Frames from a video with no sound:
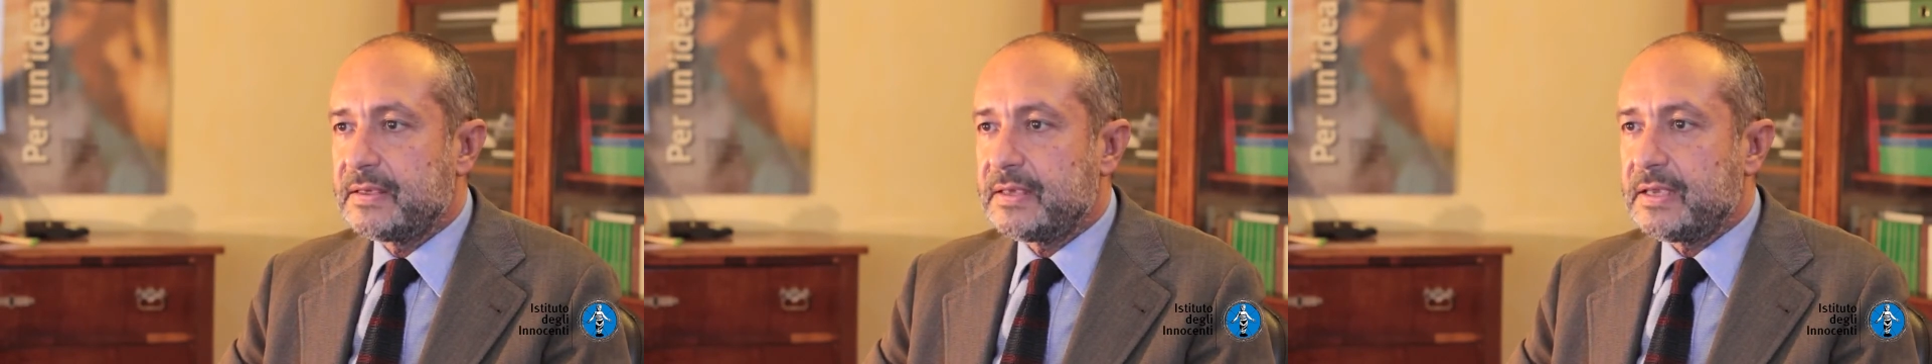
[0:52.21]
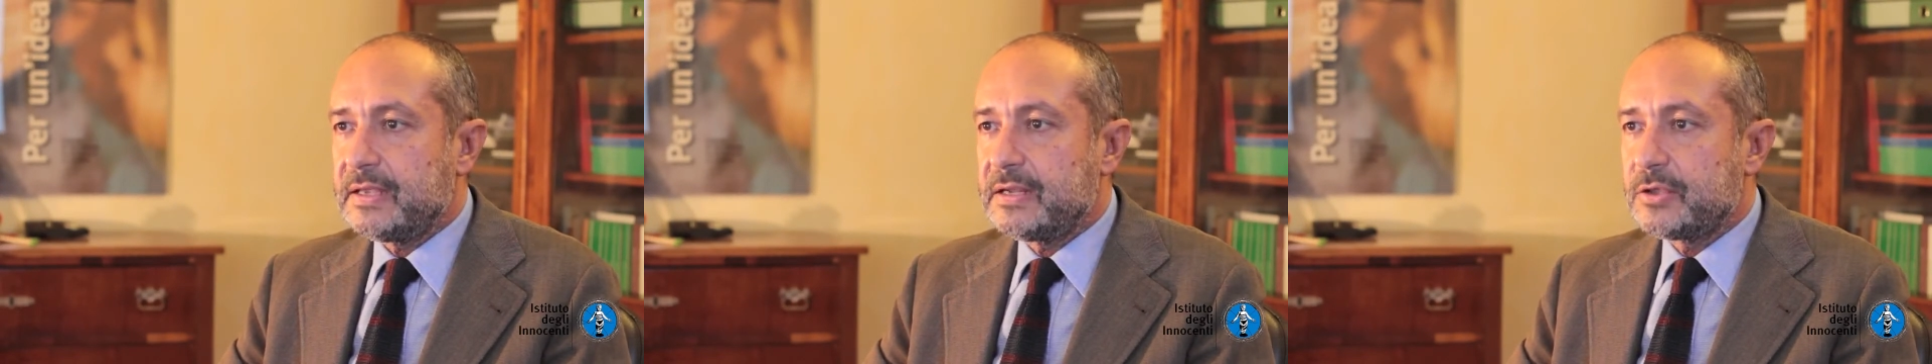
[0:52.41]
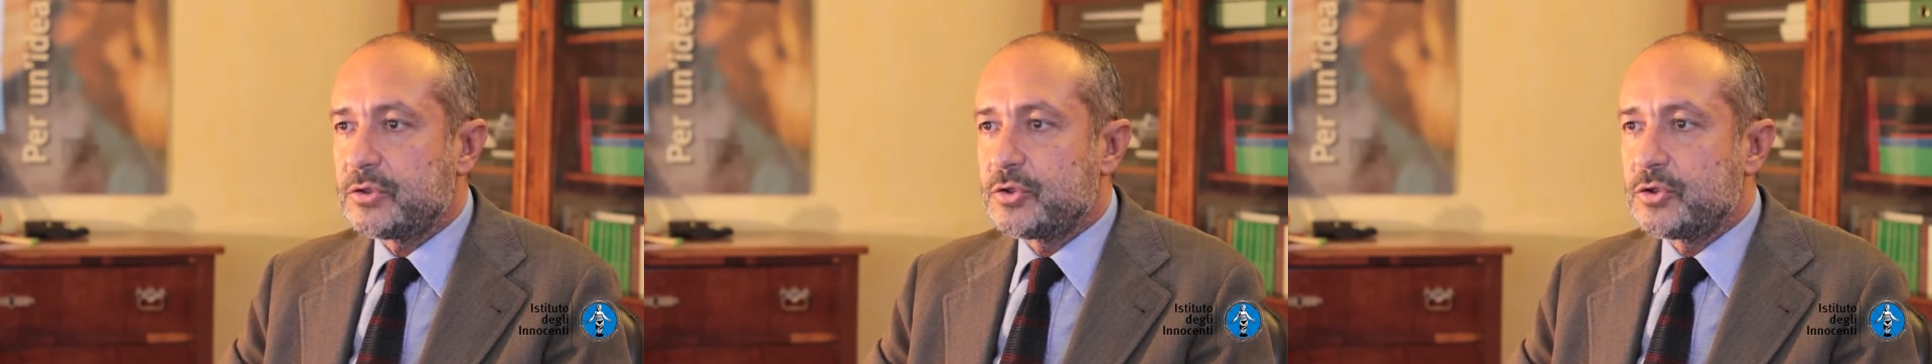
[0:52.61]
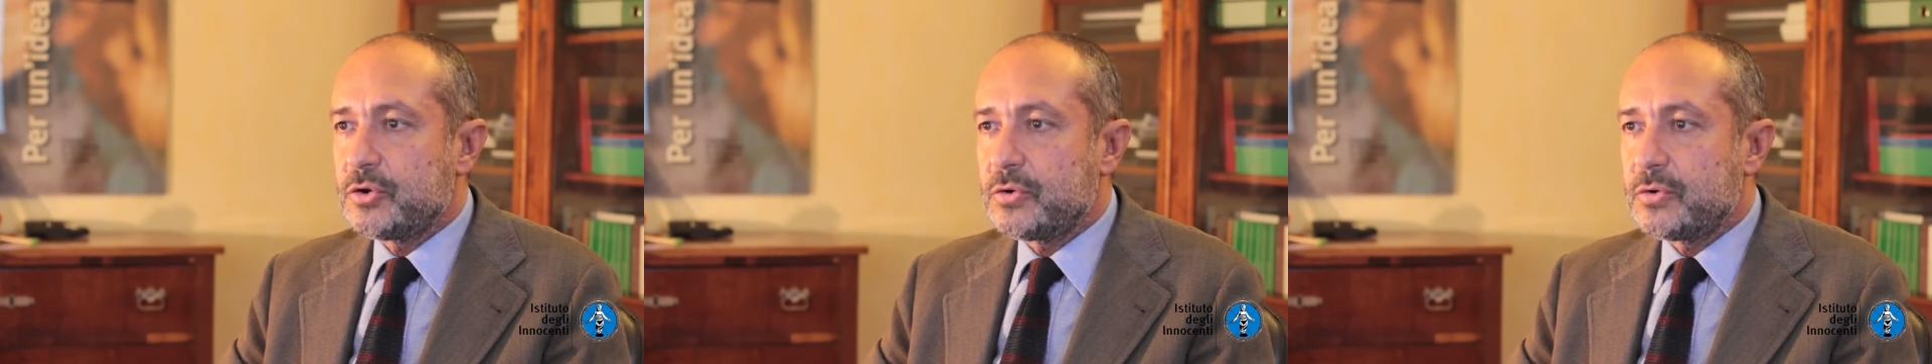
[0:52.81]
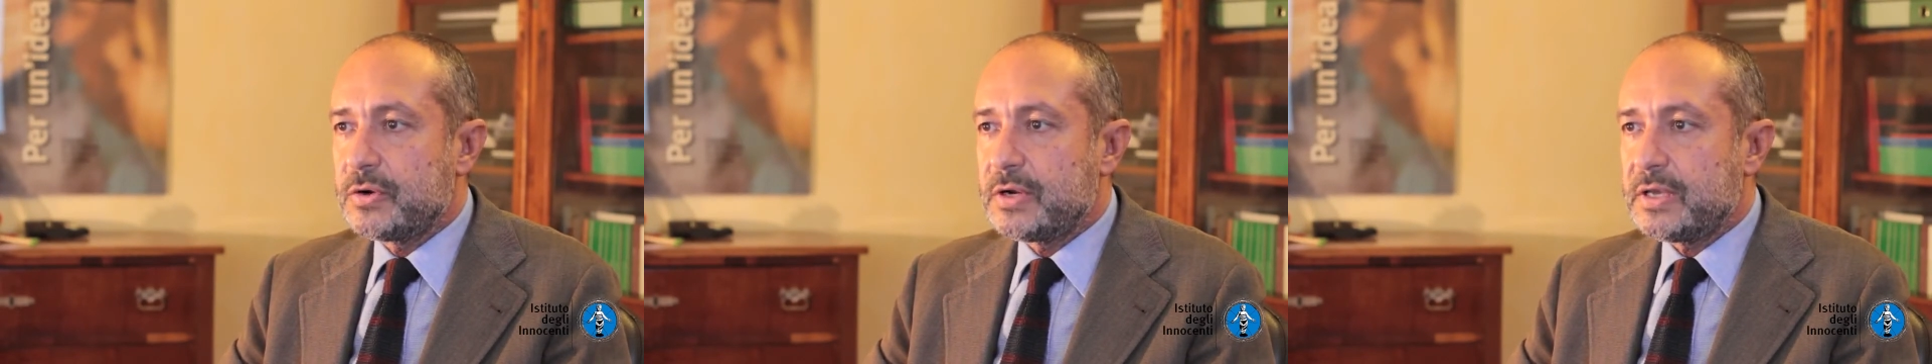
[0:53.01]
in a
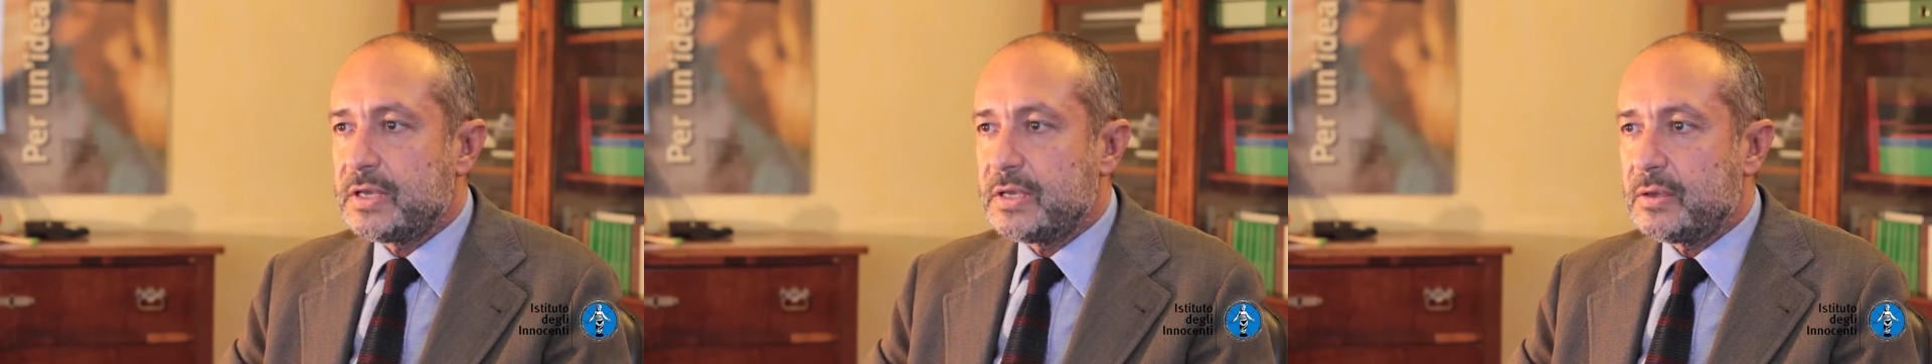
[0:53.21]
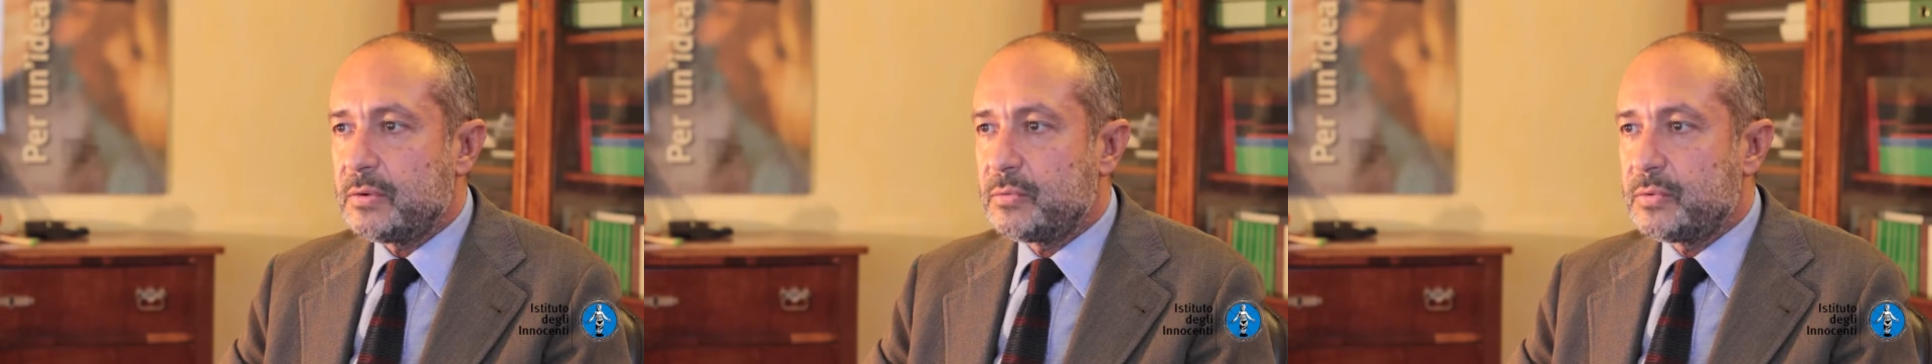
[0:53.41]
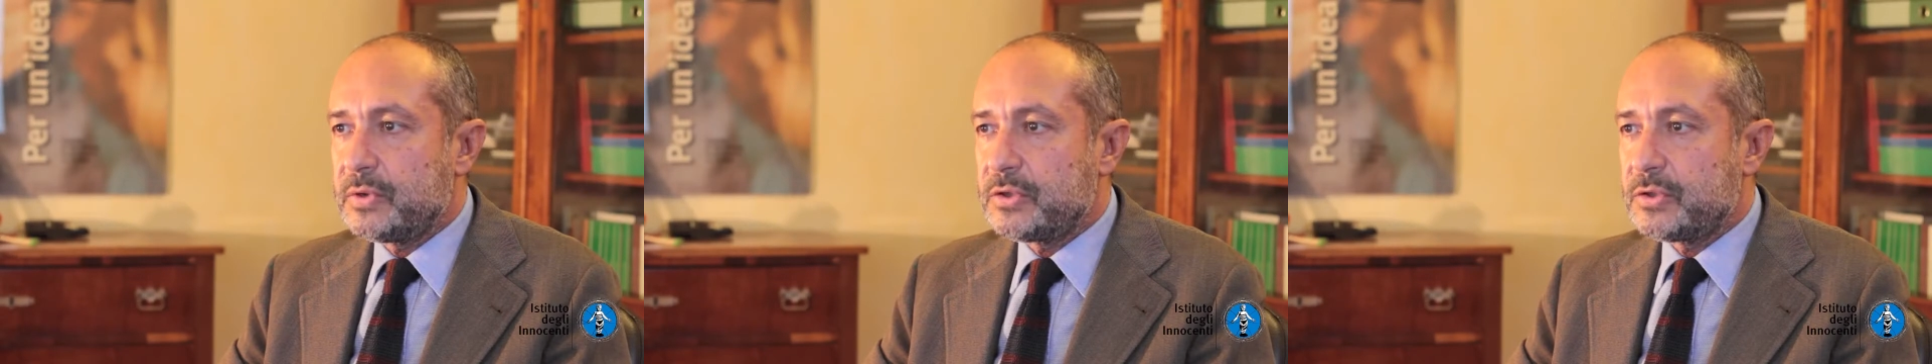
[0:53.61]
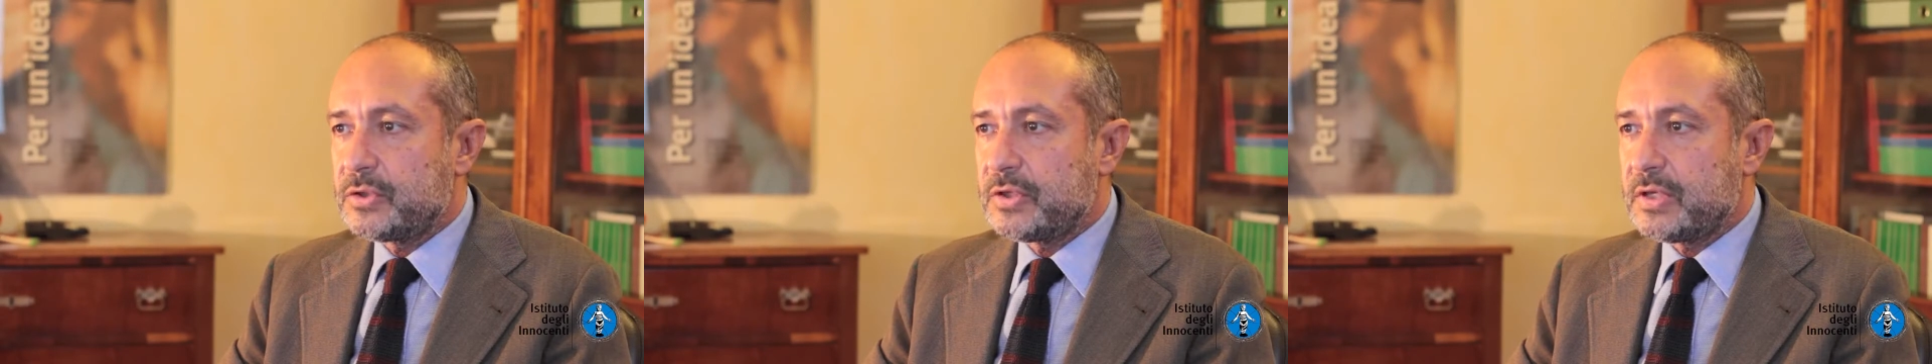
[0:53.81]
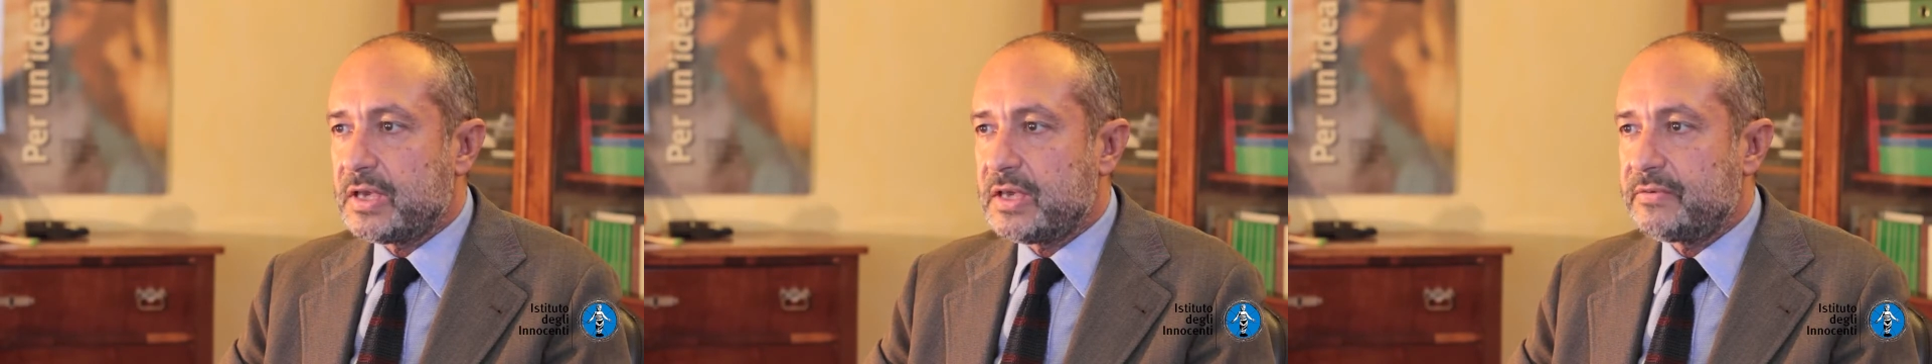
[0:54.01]
journey
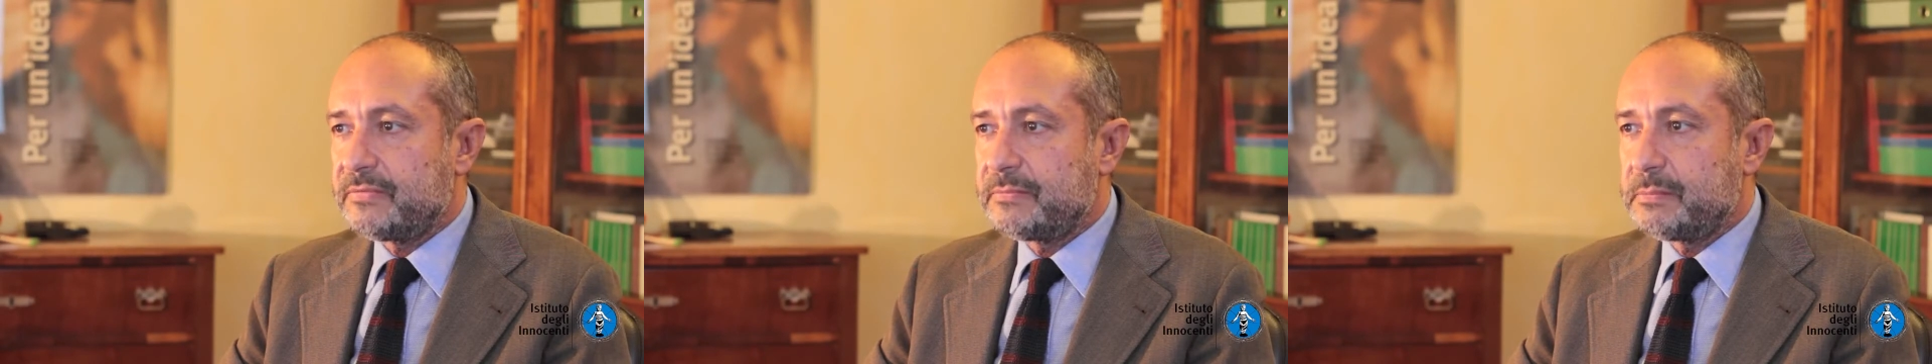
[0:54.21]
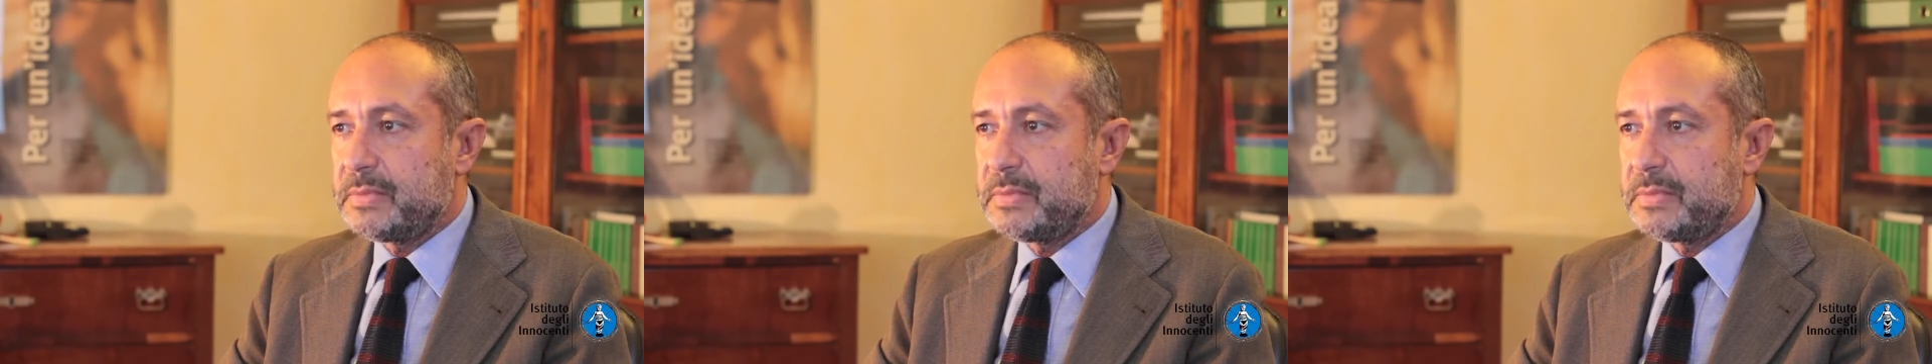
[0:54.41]
which has